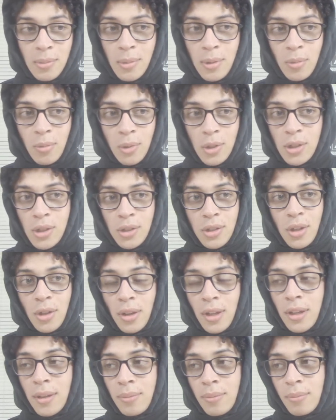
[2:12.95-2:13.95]
and we just know
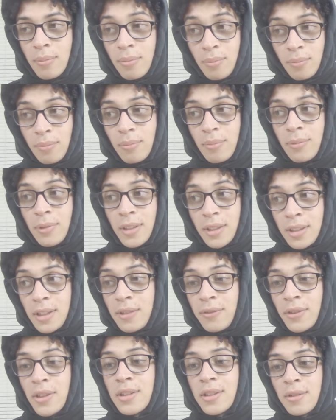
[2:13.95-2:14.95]
that the
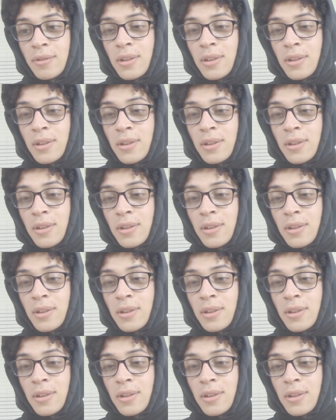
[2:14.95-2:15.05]
defensive